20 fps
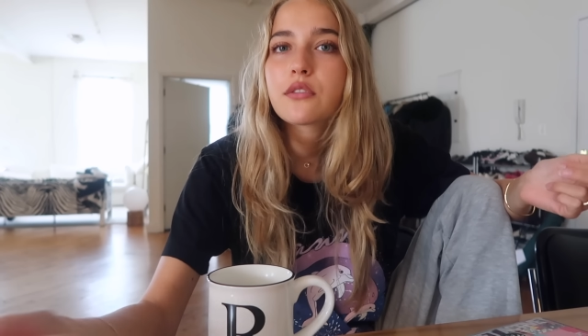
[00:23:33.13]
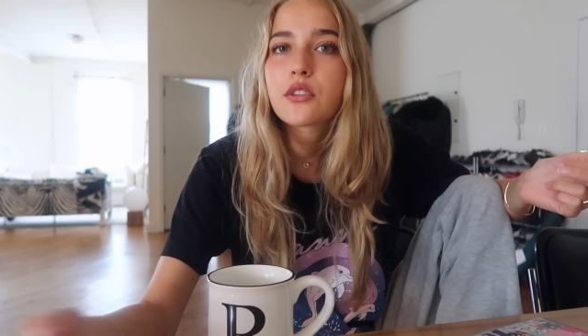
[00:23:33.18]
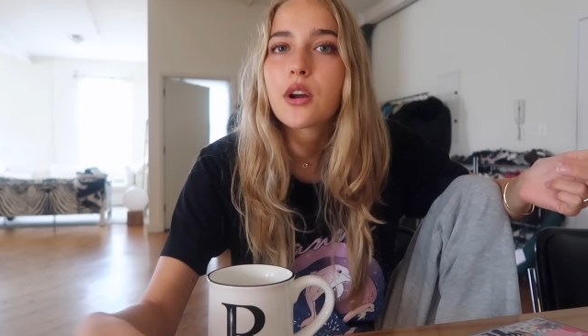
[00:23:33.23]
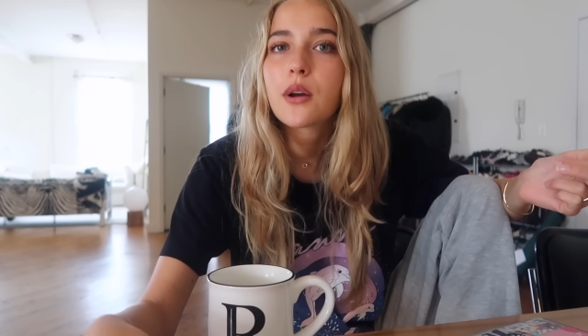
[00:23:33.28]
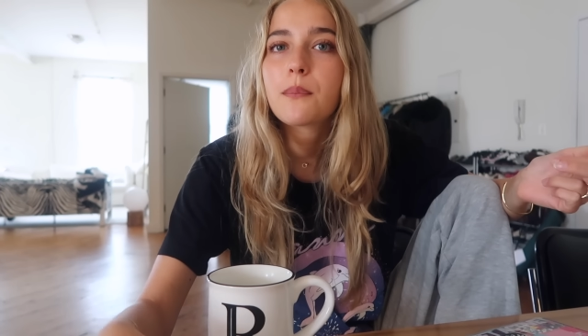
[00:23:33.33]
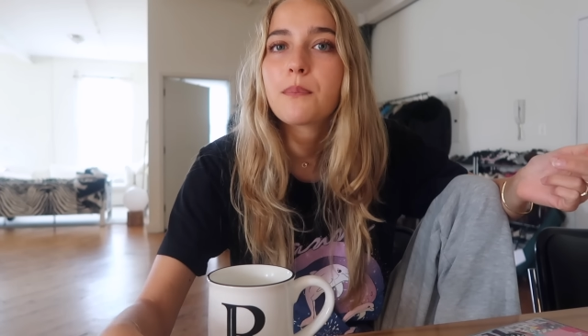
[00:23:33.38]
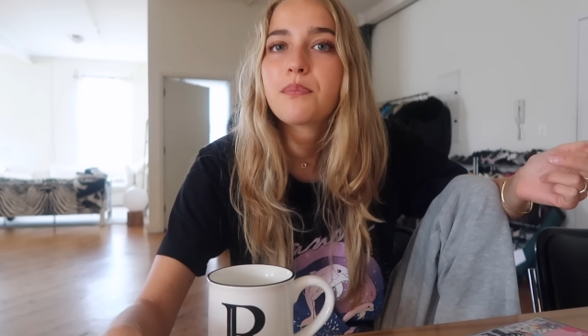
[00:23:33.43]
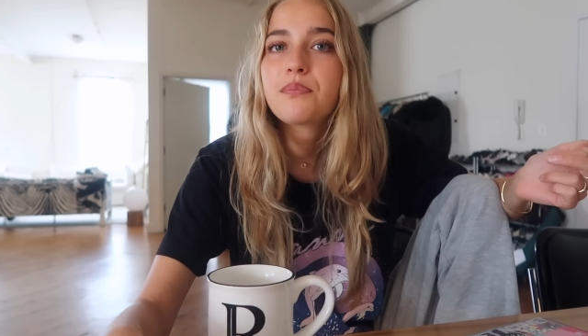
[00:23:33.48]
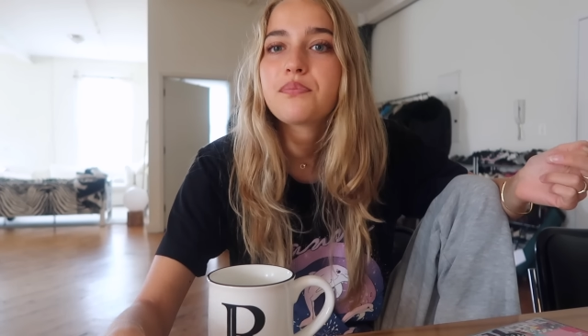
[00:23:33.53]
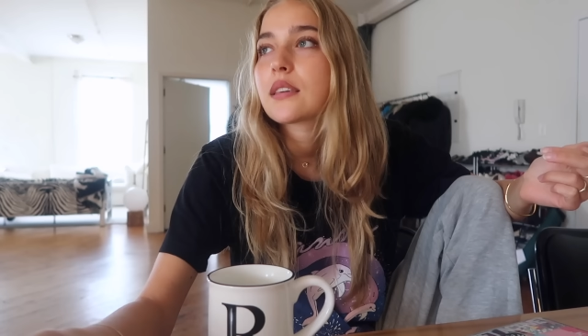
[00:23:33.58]

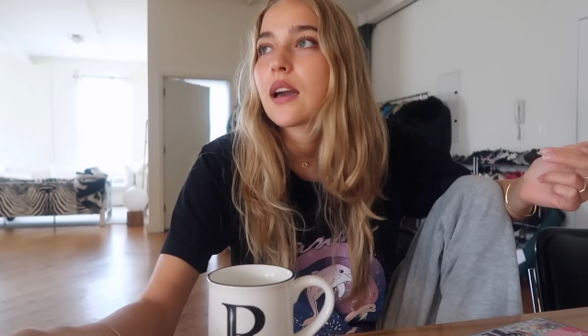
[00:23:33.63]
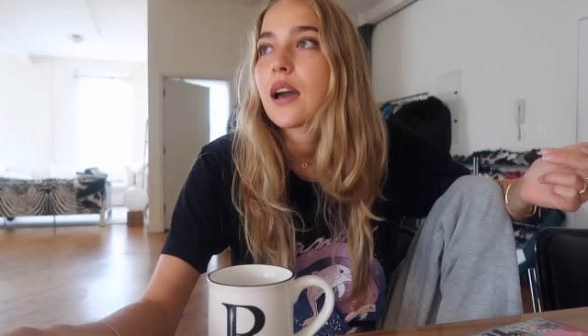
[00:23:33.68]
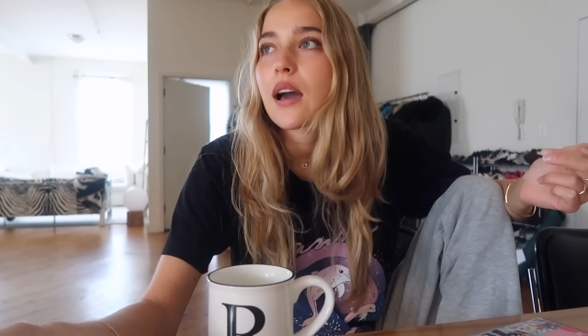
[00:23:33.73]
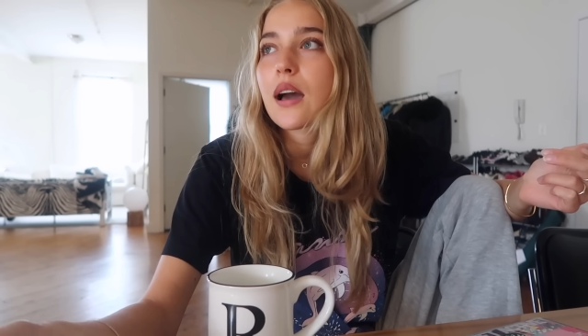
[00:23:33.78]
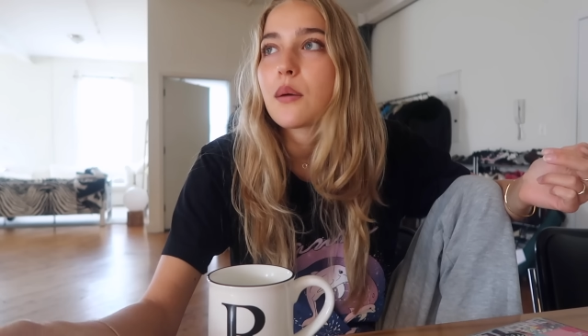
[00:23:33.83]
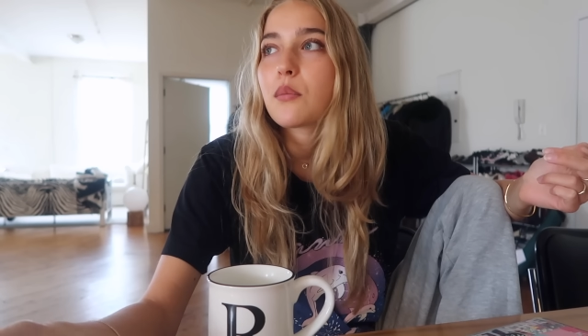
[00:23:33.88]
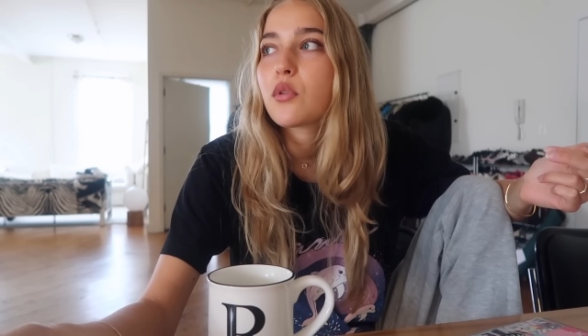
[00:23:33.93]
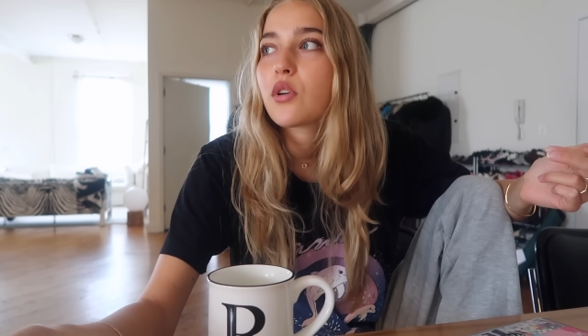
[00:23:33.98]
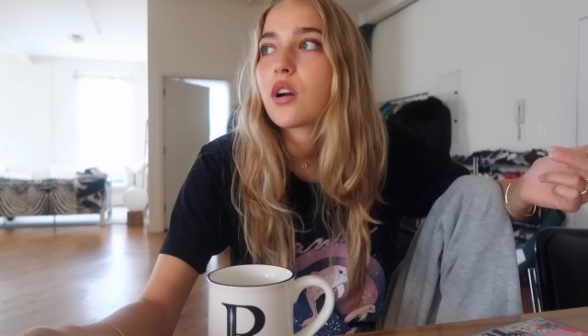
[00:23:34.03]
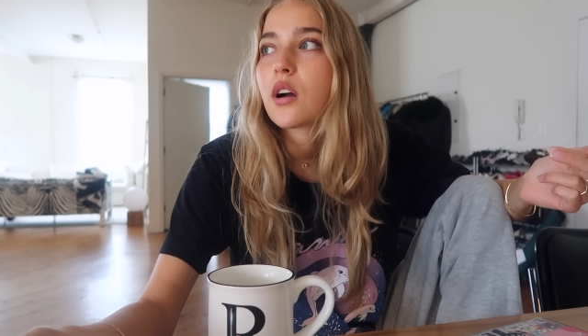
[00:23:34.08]
from
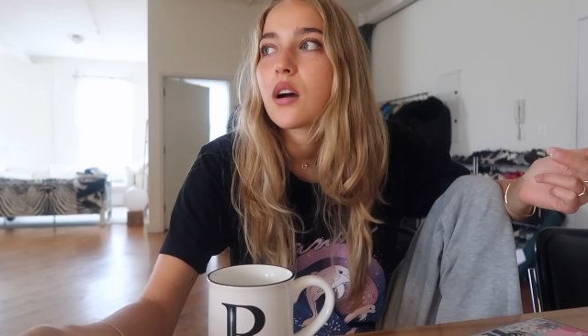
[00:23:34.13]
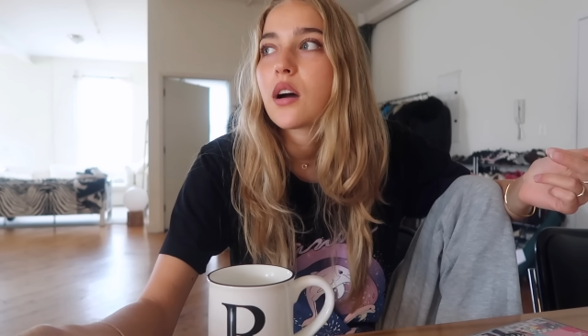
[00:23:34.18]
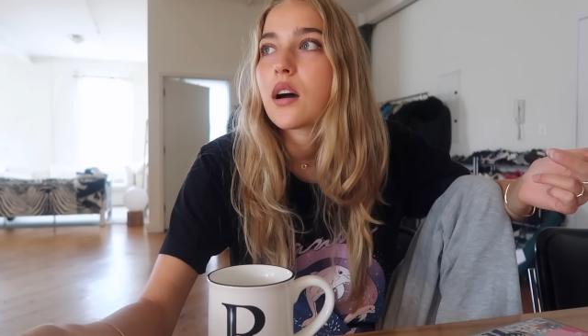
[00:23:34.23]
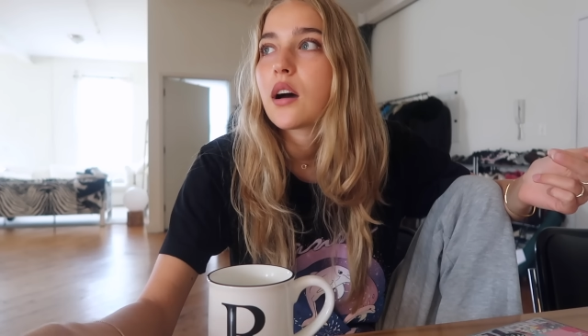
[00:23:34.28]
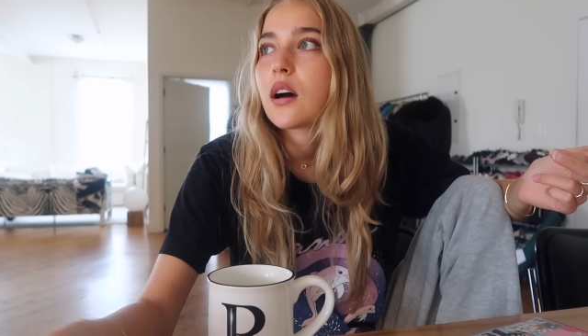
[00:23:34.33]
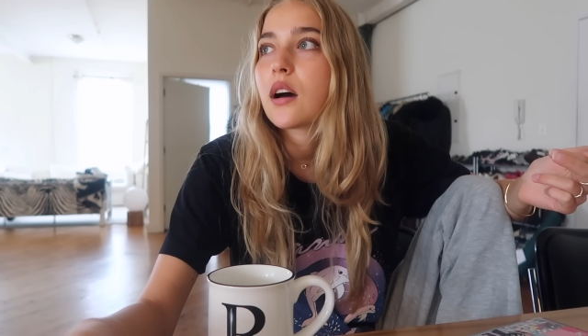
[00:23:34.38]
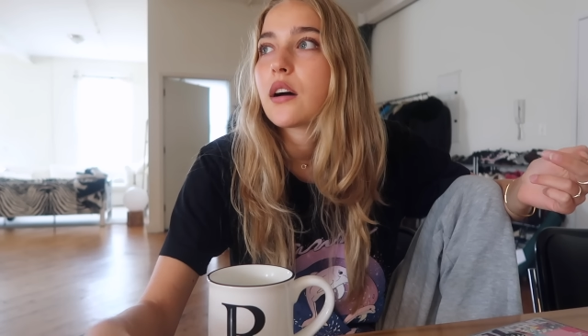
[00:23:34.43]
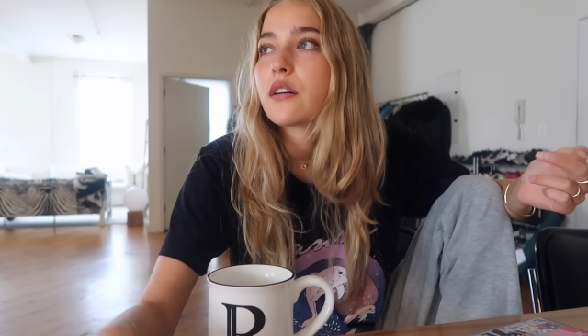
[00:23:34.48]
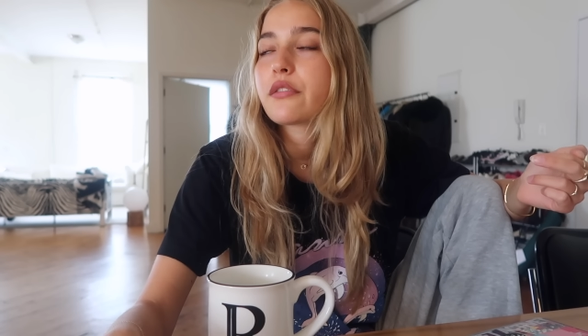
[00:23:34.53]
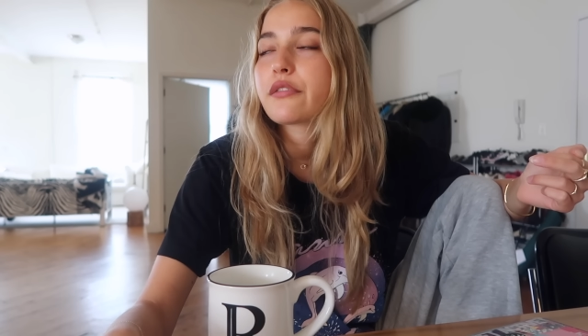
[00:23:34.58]

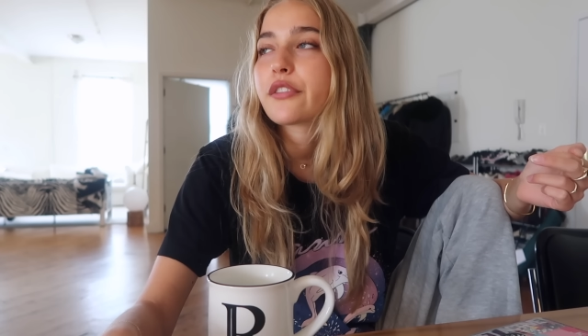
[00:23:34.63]
Cabra,